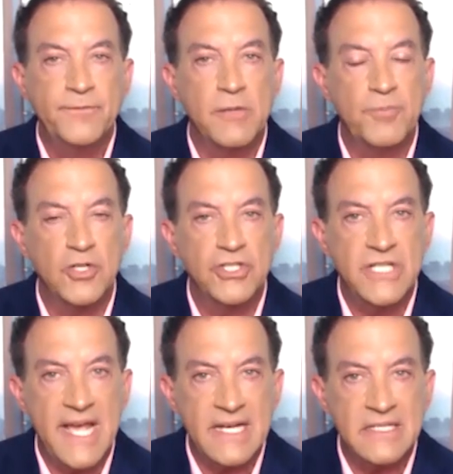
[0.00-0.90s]
to
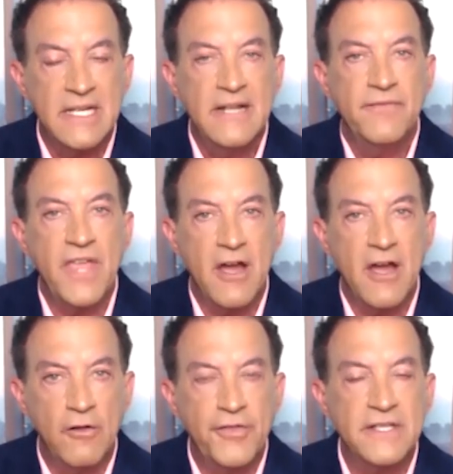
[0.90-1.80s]
protect the
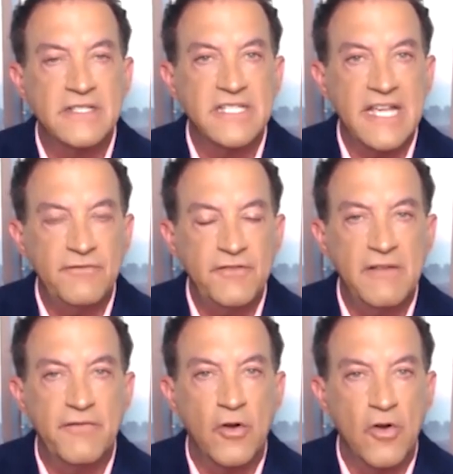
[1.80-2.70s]
health and safety
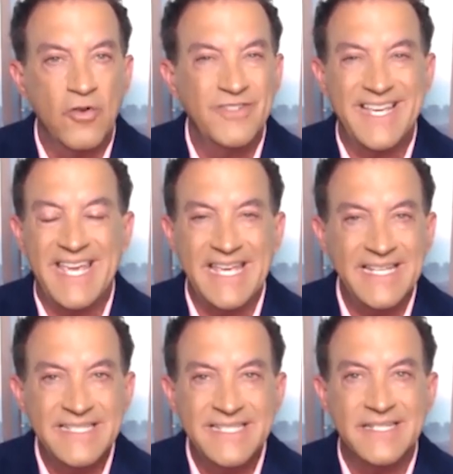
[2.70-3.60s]
of their own
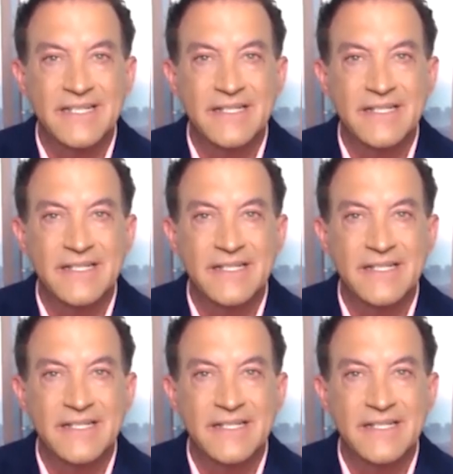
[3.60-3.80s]
kids?